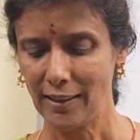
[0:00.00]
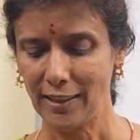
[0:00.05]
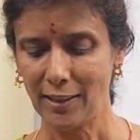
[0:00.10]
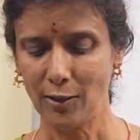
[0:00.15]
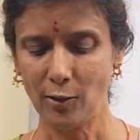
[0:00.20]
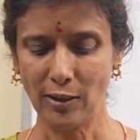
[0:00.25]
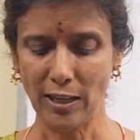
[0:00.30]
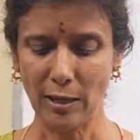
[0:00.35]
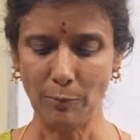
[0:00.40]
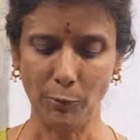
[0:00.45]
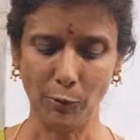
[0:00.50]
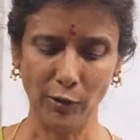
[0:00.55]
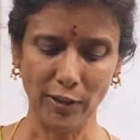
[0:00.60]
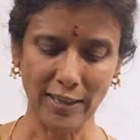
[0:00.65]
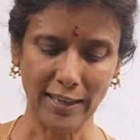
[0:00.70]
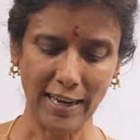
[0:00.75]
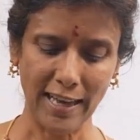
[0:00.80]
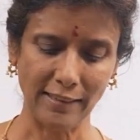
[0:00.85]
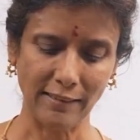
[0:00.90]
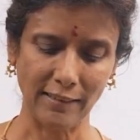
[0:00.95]
they'll put
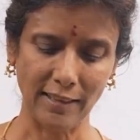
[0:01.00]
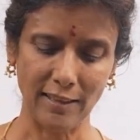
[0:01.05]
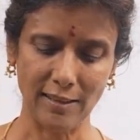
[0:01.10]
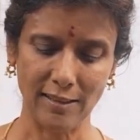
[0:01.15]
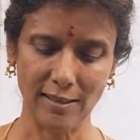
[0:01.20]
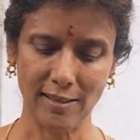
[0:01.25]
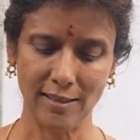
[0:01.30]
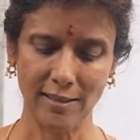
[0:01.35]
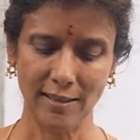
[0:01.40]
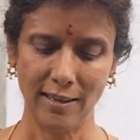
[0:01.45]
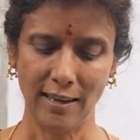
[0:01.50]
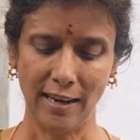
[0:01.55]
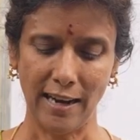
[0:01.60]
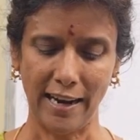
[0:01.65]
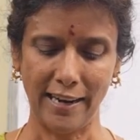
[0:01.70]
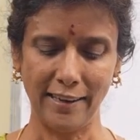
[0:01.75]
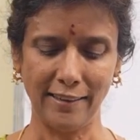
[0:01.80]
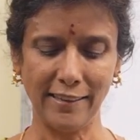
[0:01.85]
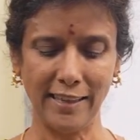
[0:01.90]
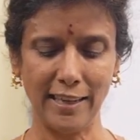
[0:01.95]
it like this
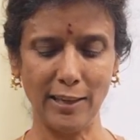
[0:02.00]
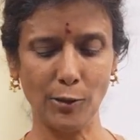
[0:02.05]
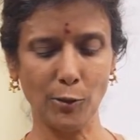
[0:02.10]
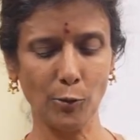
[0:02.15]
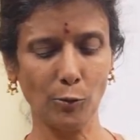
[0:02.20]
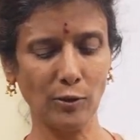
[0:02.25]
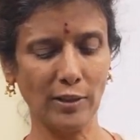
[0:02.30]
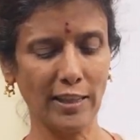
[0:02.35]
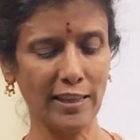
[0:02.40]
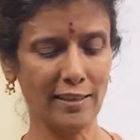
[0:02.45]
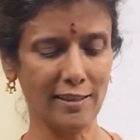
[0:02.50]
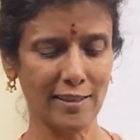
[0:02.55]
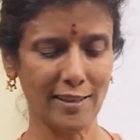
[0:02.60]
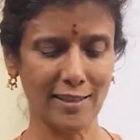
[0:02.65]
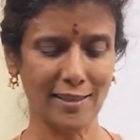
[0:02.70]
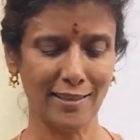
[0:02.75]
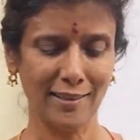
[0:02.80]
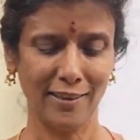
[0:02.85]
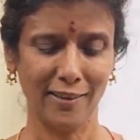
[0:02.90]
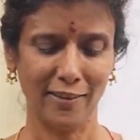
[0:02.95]
and they'll do
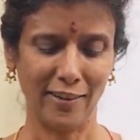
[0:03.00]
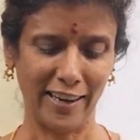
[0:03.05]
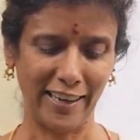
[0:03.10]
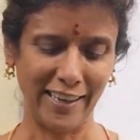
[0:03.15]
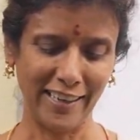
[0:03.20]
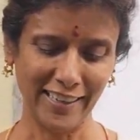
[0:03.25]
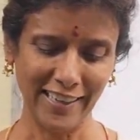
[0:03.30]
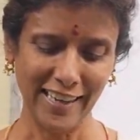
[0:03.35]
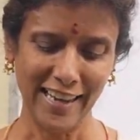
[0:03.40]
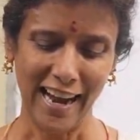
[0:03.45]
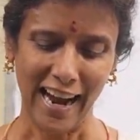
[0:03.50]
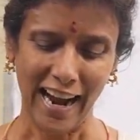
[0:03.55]
this, right?